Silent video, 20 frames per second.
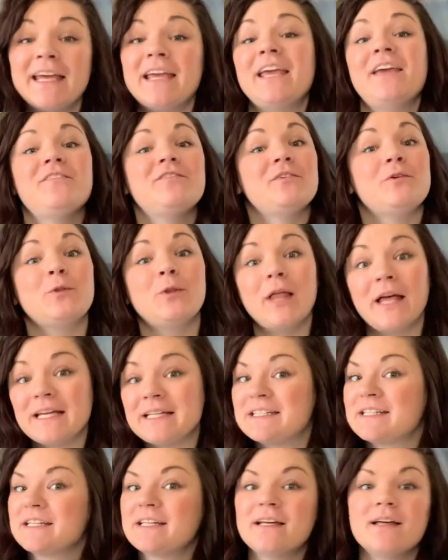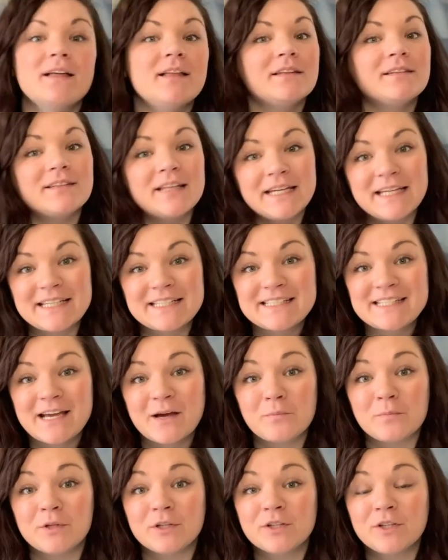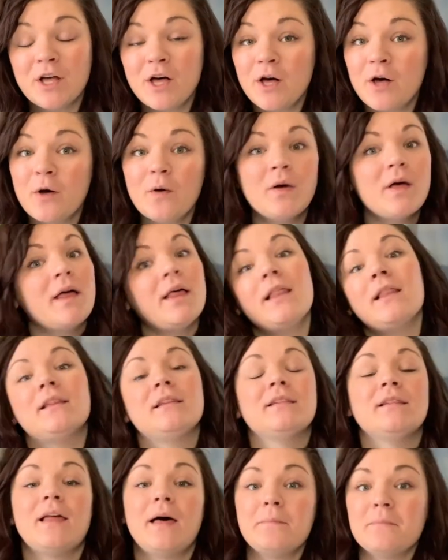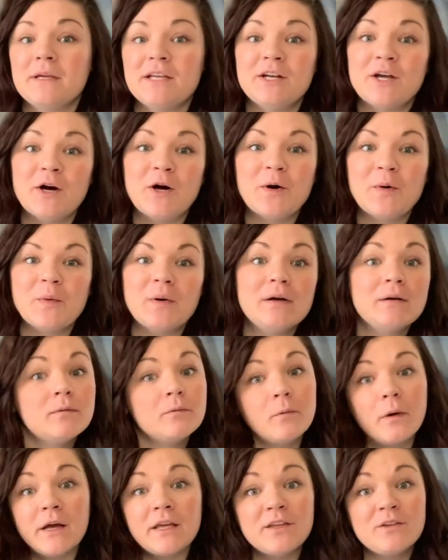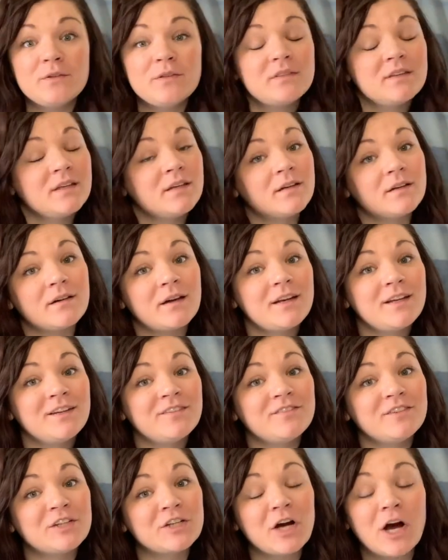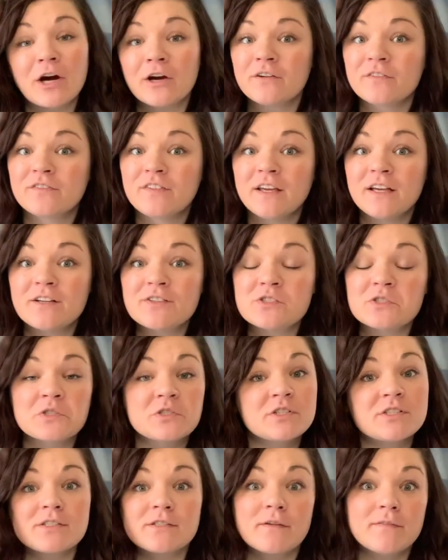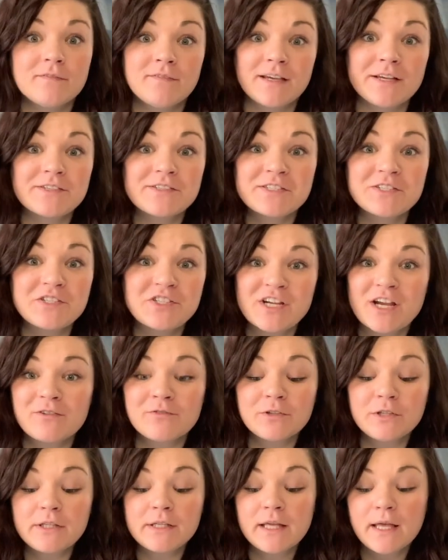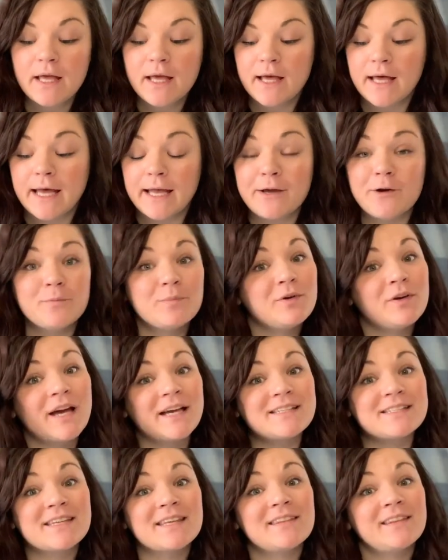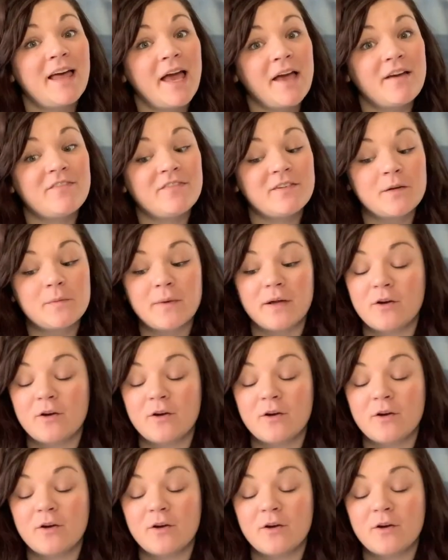If you liked it, like it down below. Let me know what you think or any of your art fails or just fails in general. I hope you guys can laugh at them.